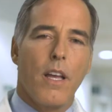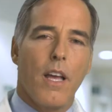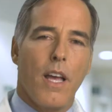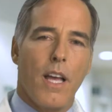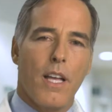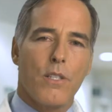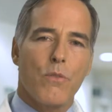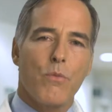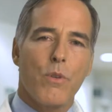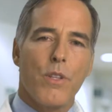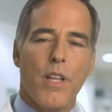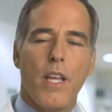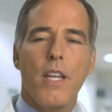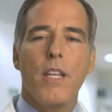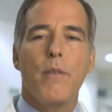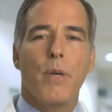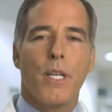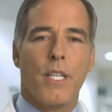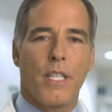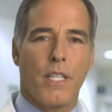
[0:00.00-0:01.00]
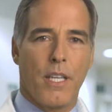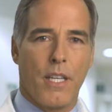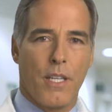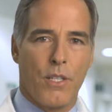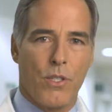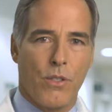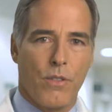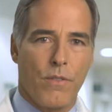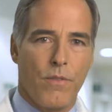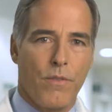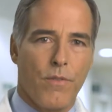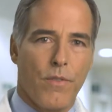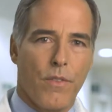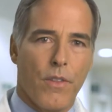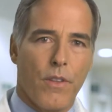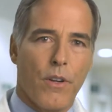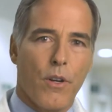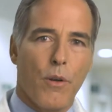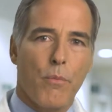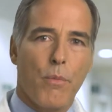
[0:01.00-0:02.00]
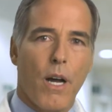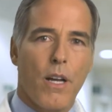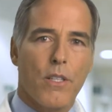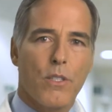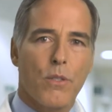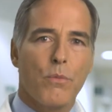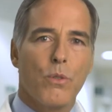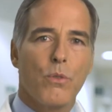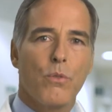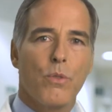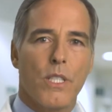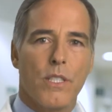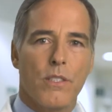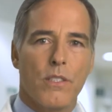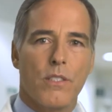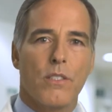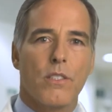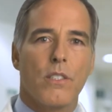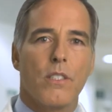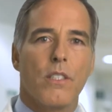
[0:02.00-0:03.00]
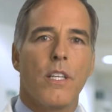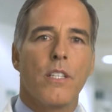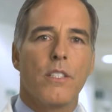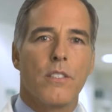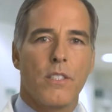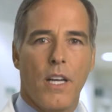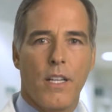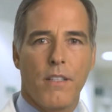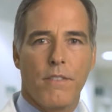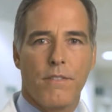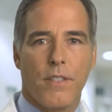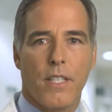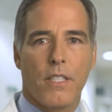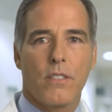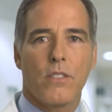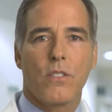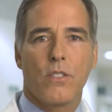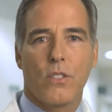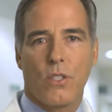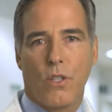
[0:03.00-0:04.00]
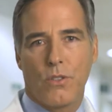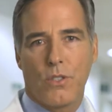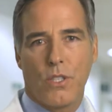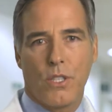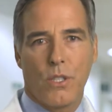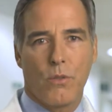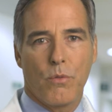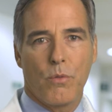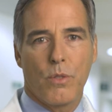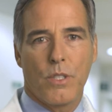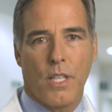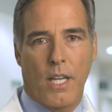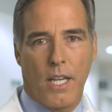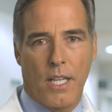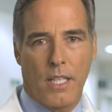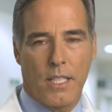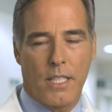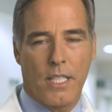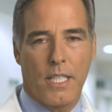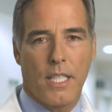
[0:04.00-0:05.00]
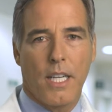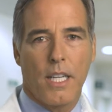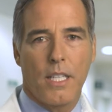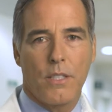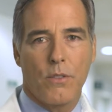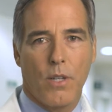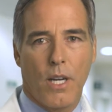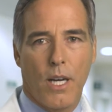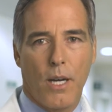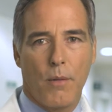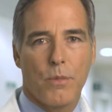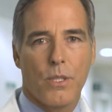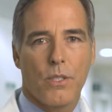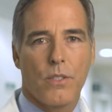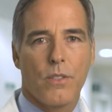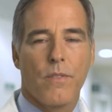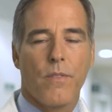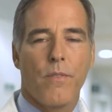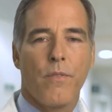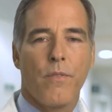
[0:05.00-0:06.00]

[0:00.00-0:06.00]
As with any medication, there are possible risks and side effects associated with dilating eye drops.